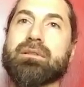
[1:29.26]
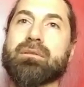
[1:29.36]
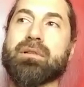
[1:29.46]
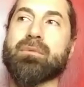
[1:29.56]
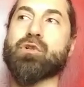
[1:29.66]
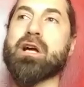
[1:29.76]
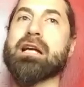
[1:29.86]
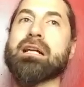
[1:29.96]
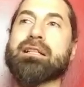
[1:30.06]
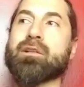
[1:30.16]
when I'm
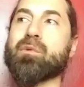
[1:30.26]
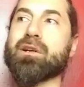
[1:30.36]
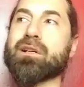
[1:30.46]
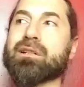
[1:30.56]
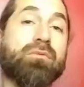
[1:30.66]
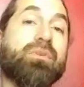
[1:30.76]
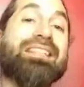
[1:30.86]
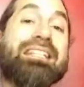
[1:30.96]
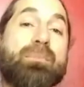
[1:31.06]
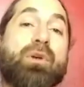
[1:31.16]
trying not to work. With
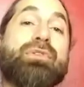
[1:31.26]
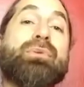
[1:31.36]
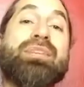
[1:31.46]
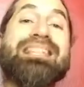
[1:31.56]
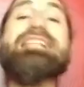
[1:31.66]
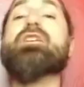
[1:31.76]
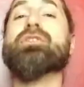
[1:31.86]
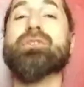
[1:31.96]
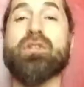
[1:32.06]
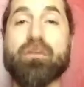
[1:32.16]
each person within your
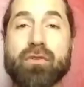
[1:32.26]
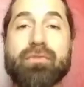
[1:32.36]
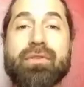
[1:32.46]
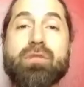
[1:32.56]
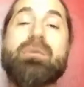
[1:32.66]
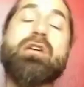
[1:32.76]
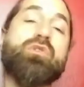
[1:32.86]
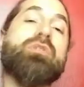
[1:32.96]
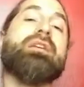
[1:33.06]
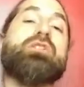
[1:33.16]
circle of influence, make
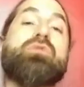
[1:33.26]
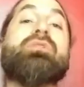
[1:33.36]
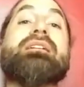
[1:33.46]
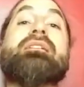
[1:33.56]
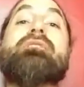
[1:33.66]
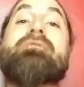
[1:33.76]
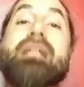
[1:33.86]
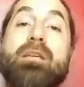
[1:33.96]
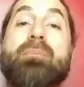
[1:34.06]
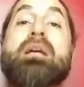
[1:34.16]
sure that you can
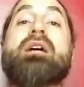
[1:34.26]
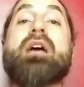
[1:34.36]
develop